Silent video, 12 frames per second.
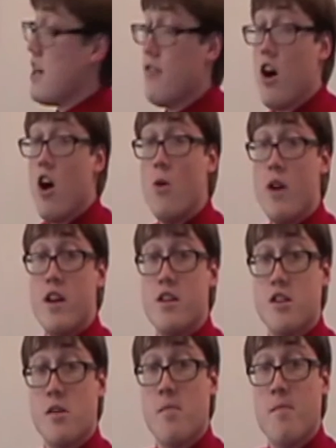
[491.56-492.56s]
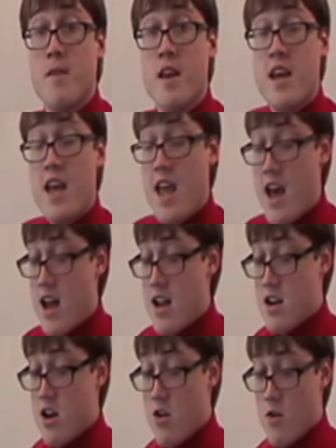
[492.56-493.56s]
of Owenism.
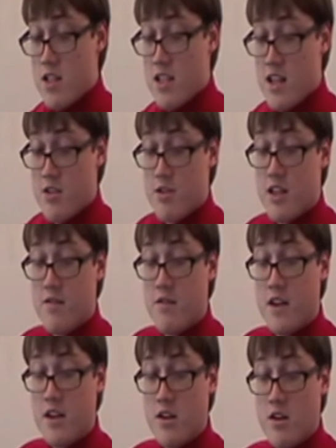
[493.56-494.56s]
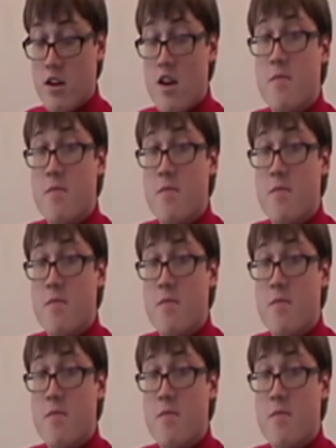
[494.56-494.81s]
And Owen's an interesting figure